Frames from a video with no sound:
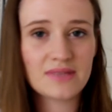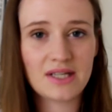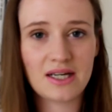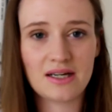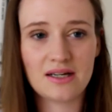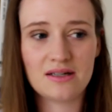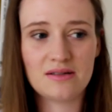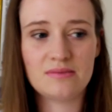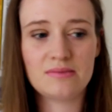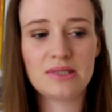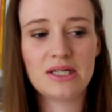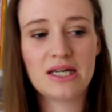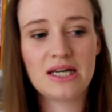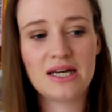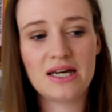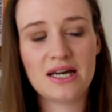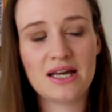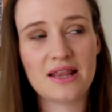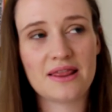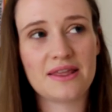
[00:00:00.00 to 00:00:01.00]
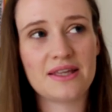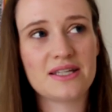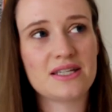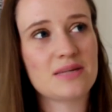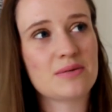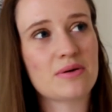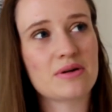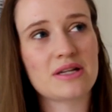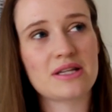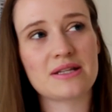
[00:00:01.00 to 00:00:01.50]
This
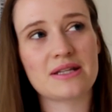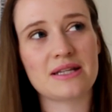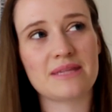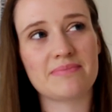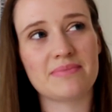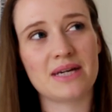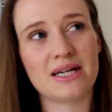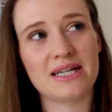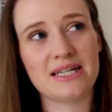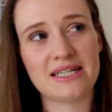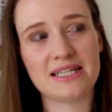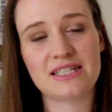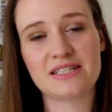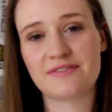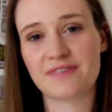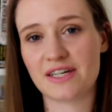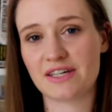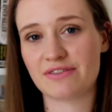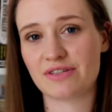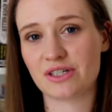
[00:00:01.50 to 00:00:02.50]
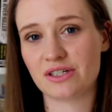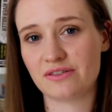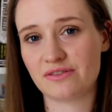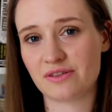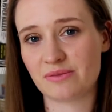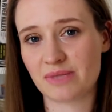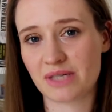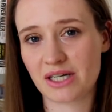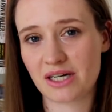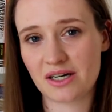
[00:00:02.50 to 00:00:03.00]
is probably my least favourite of
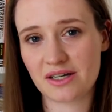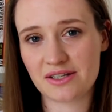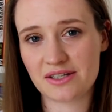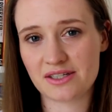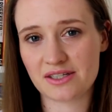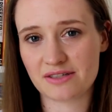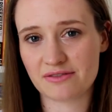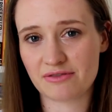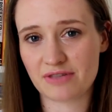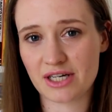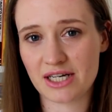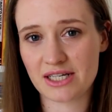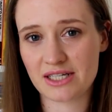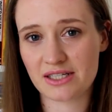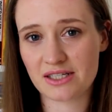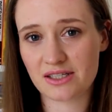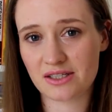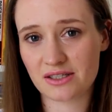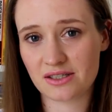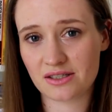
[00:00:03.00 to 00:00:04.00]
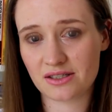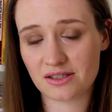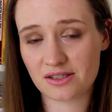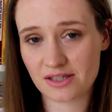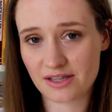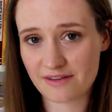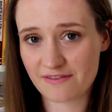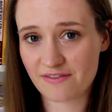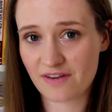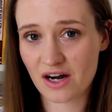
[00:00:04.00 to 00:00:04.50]
the McCarthy's I've read
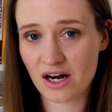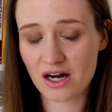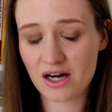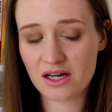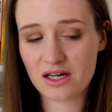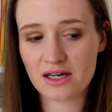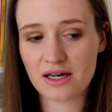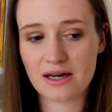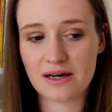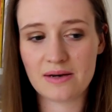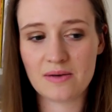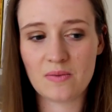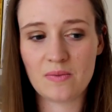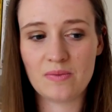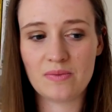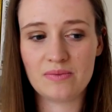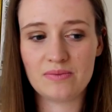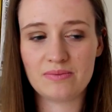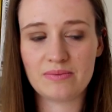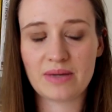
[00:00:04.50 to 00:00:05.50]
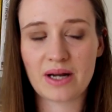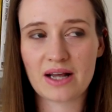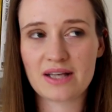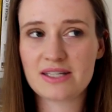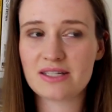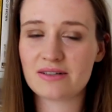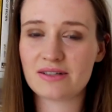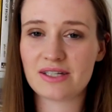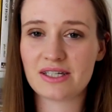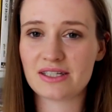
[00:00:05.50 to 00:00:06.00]
so far, but I
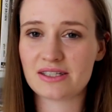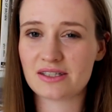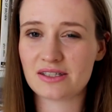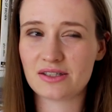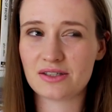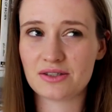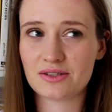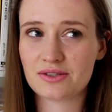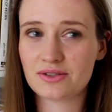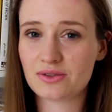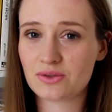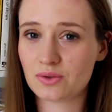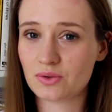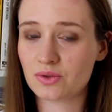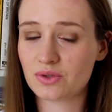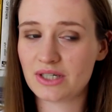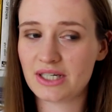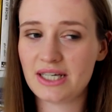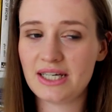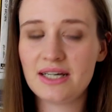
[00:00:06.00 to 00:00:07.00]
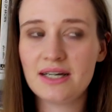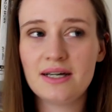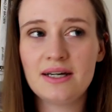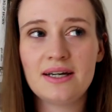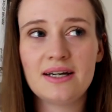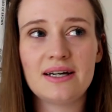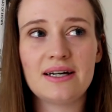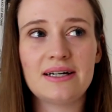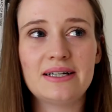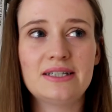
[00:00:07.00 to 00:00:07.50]
still think it's a good story.
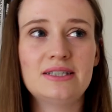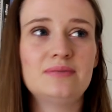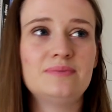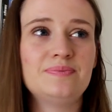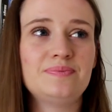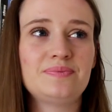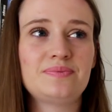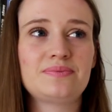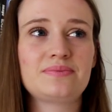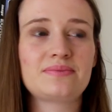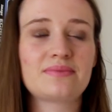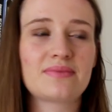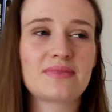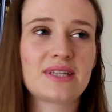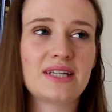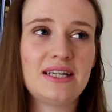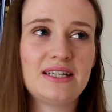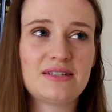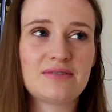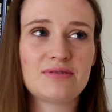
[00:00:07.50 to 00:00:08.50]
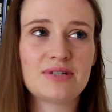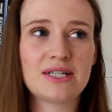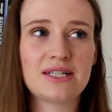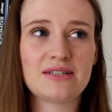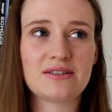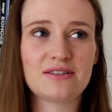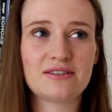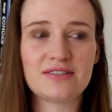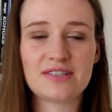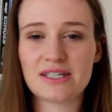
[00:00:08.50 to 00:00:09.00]
It's really
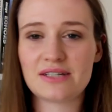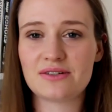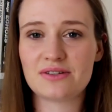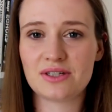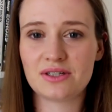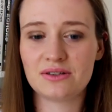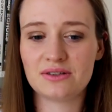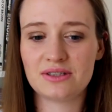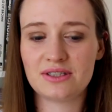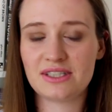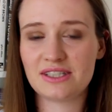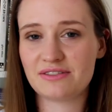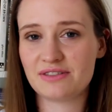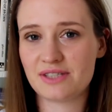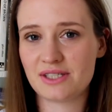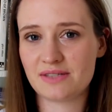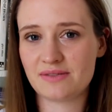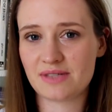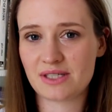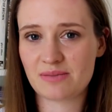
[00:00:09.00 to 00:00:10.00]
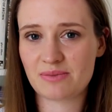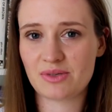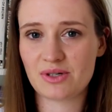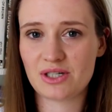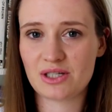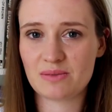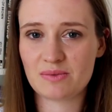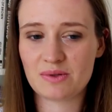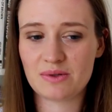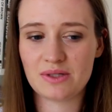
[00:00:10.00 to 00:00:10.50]
sort of centering on the difference of
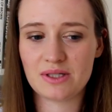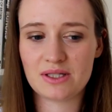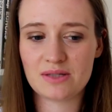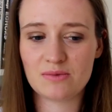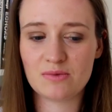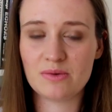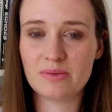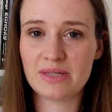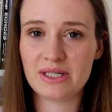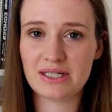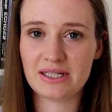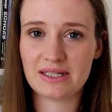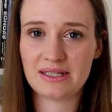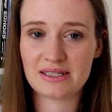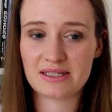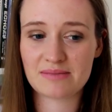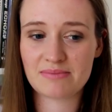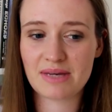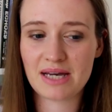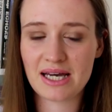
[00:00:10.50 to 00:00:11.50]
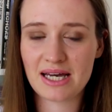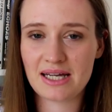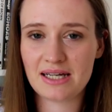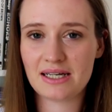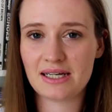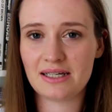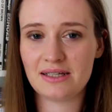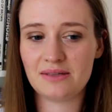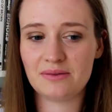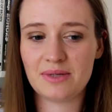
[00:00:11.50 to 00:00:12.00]
experience between this woman and this
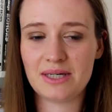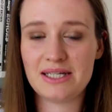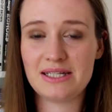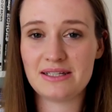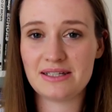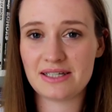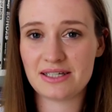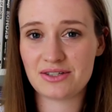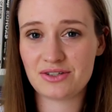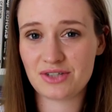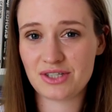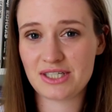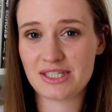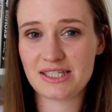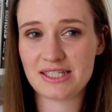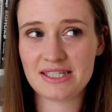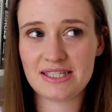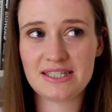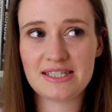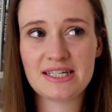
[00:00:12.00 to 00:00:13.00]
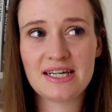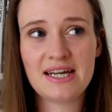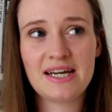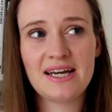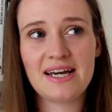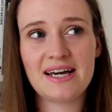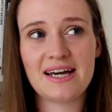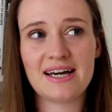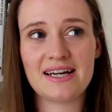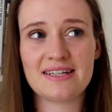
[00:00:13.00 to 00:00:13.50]
man and the way that they're treated
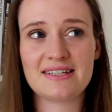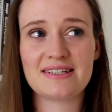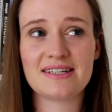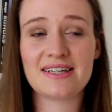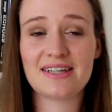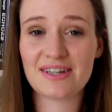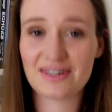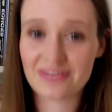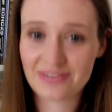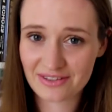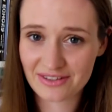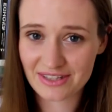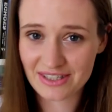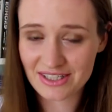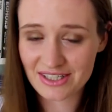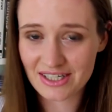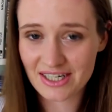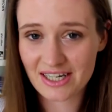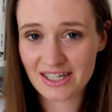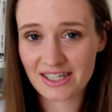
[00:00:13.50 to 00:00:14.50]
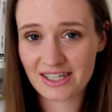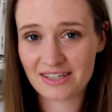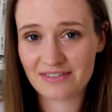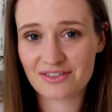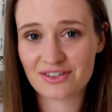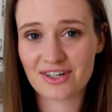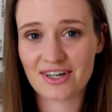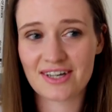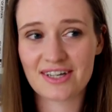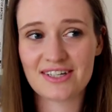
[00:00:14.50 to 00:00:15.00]
as they go through this journey
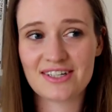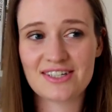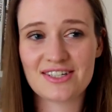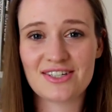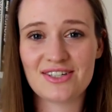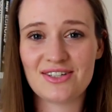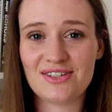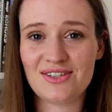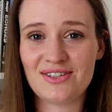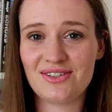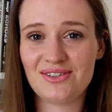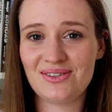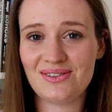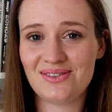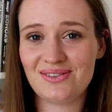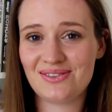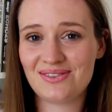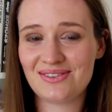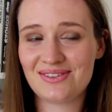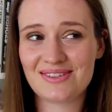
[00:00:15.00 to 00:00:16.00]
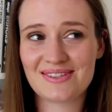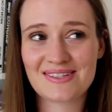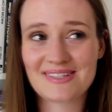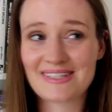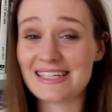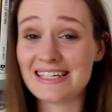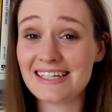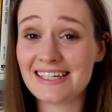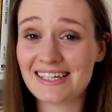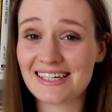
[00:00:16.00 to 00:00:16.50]
of trying to
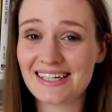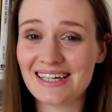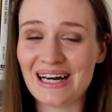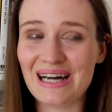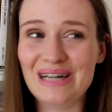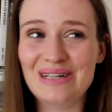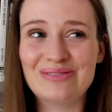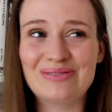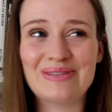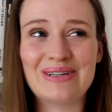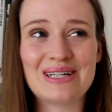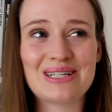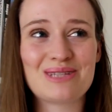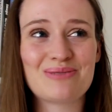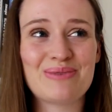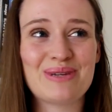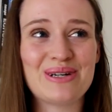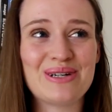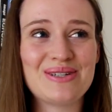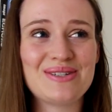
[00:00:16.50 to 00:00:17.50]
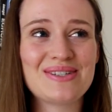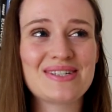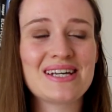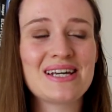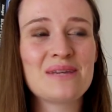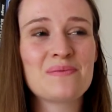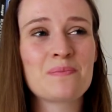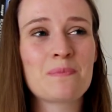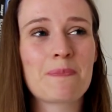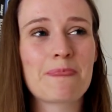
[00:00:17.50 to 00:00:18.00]
seek, I suppose.
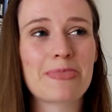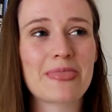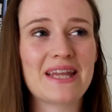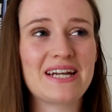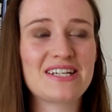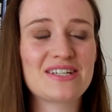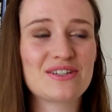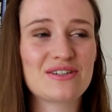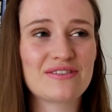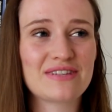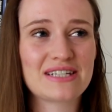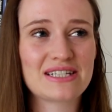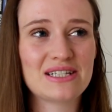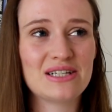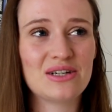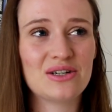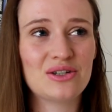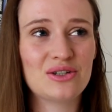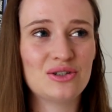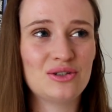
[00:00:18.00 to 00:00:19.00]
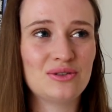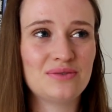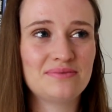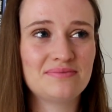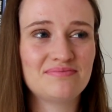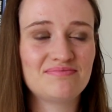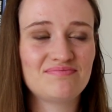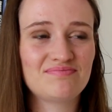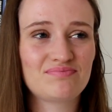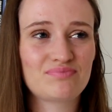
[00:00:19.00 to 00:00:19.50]
And it's sort of this
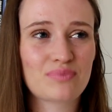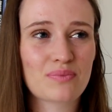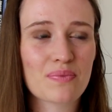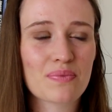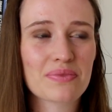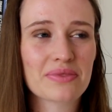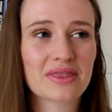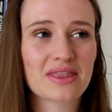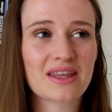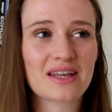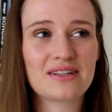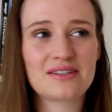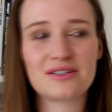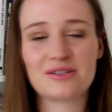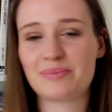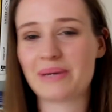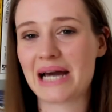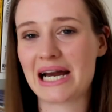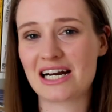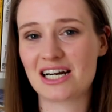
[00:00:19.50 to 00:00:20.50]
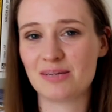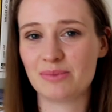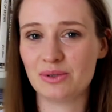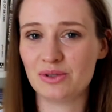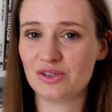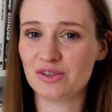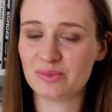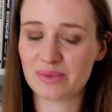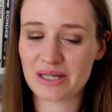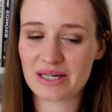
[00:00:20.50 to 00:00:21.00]
long sort of
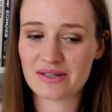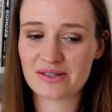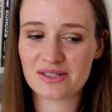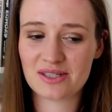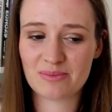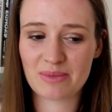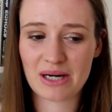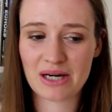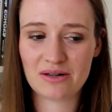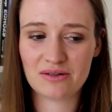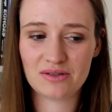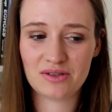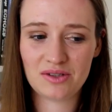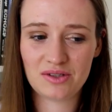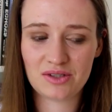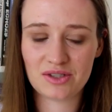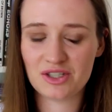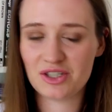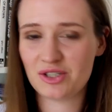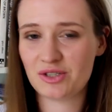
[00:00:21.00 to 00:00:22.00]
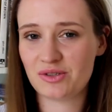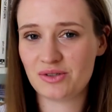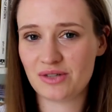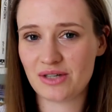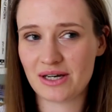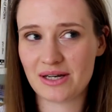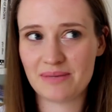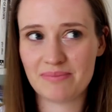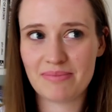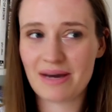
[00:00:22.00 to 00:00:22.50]
parable almost about good
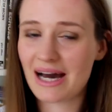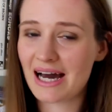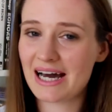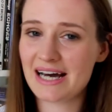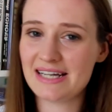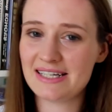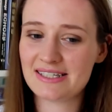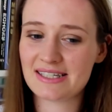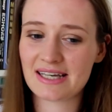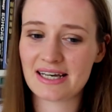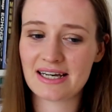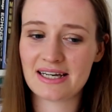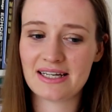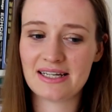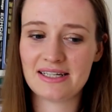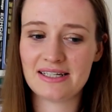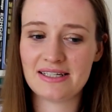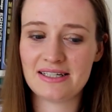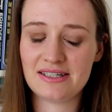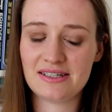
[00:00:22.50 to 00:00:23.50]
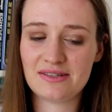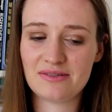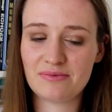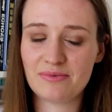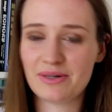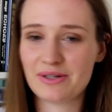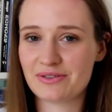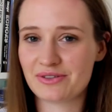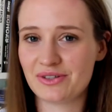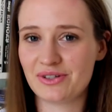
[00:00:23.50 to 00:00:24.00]
and bad and
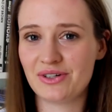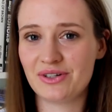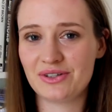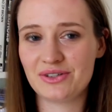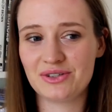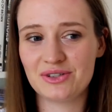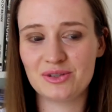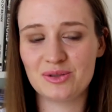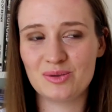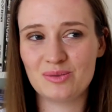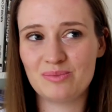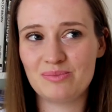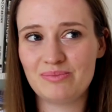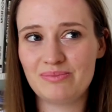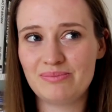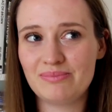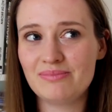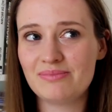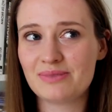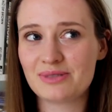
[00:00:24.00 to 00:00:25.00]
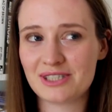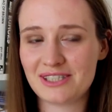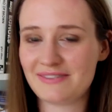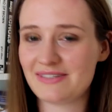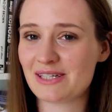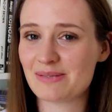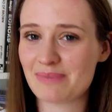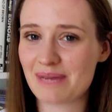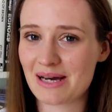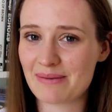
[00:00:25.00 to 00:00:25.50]
whether or not your
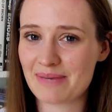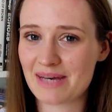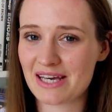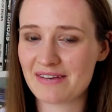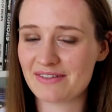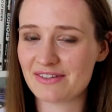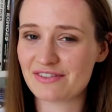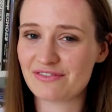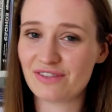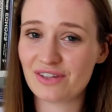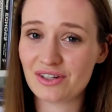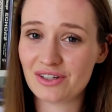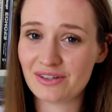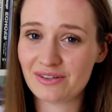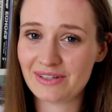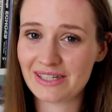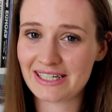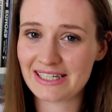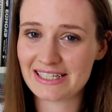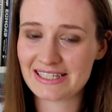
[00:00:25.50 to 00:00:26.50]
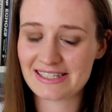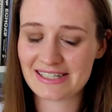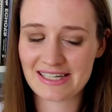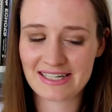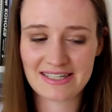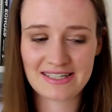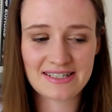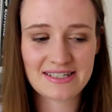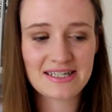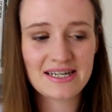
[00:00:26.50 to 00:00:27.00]
previous bad behaviours follow you in any
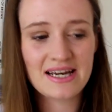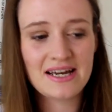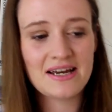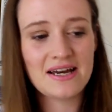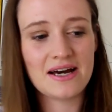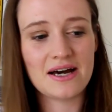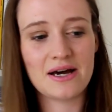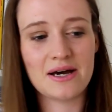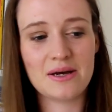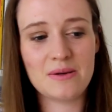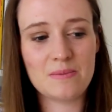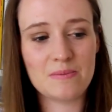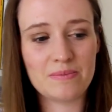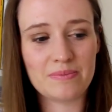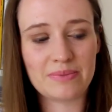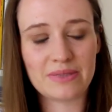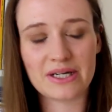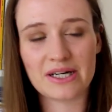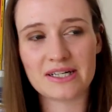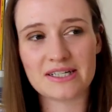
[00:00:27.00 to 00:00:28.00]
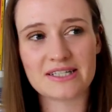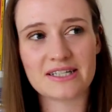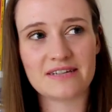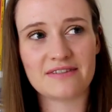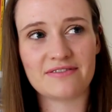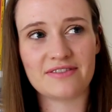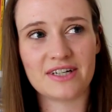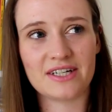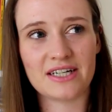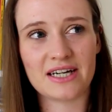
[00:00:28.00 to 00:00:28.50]
sense. But I just
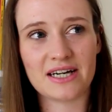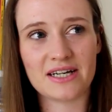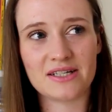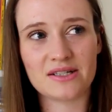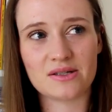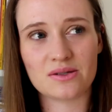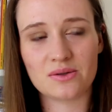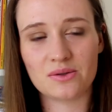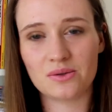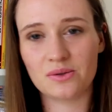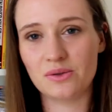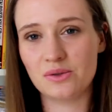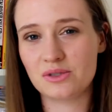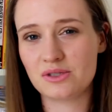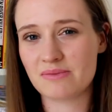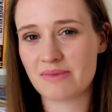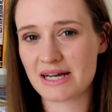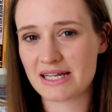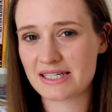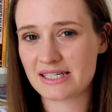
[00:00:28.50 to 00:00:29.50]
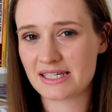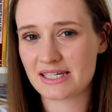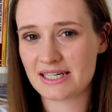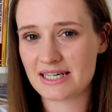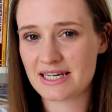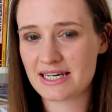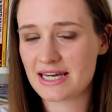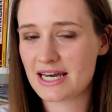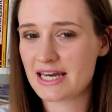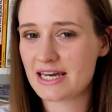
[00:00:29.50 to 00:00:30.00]
didn't find it as
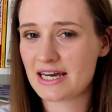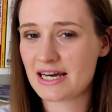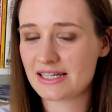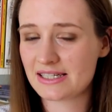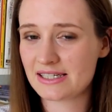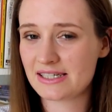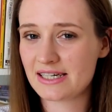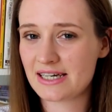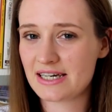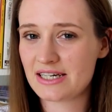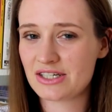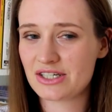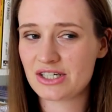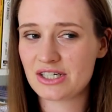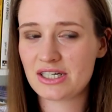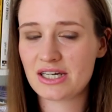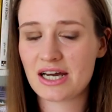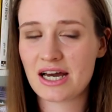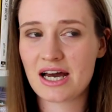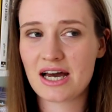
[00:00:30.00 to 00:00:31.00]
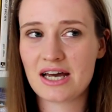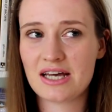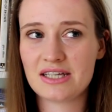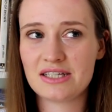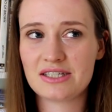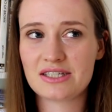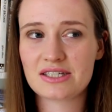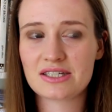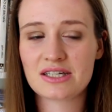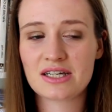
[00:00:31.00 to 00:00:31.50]
automatically engaging
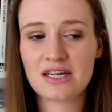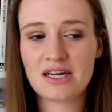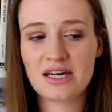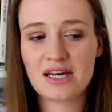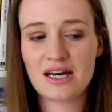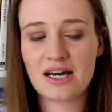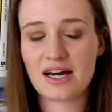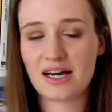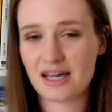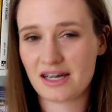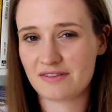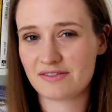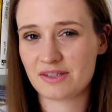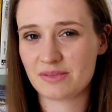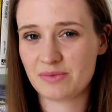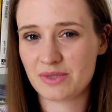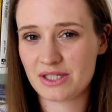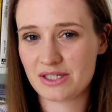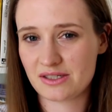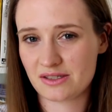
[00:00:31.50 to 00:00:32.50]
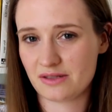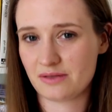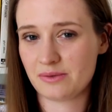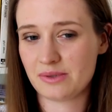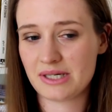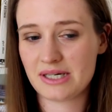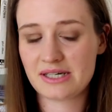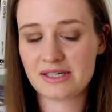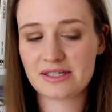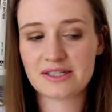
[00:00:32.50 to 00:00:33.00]
as I have done with his other
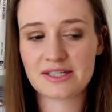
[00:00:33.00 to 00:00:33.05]
work.